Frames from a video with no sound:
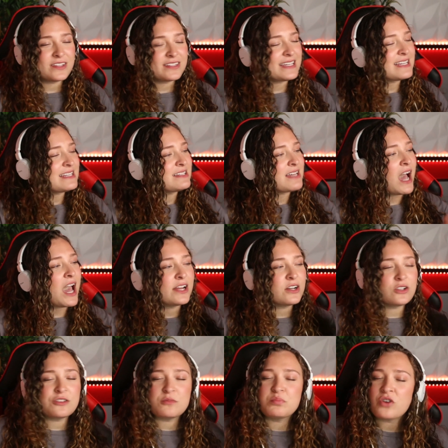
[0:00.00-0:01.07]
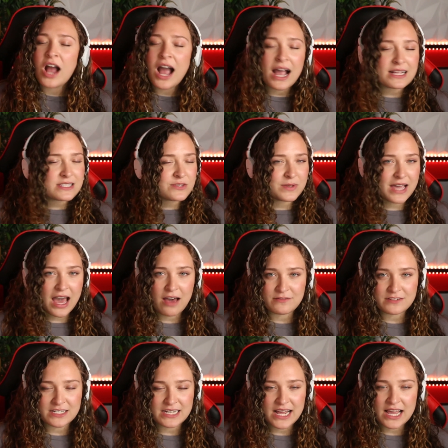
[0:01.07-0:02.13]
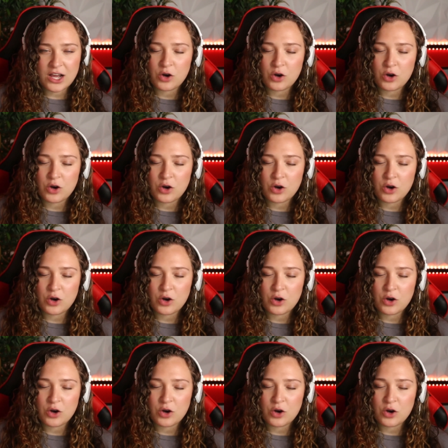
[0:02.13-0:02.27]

all the entitled brides we have today.